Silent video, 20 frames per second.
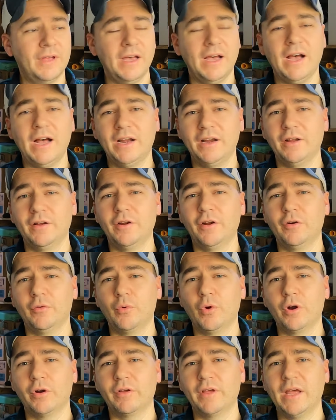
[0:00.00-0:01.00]
on an
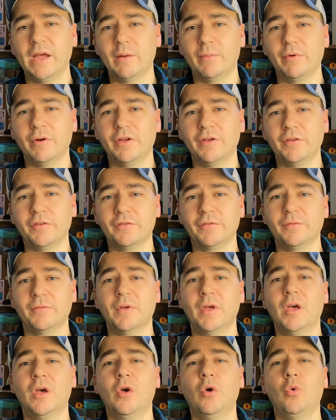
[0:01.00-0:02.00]
underwater camera, is
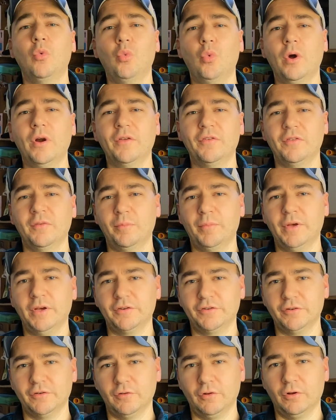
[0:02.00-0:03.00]
what does the
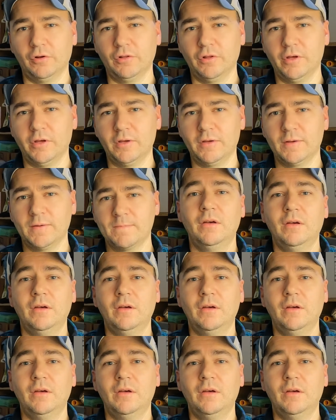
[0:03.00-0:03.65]
picture look like?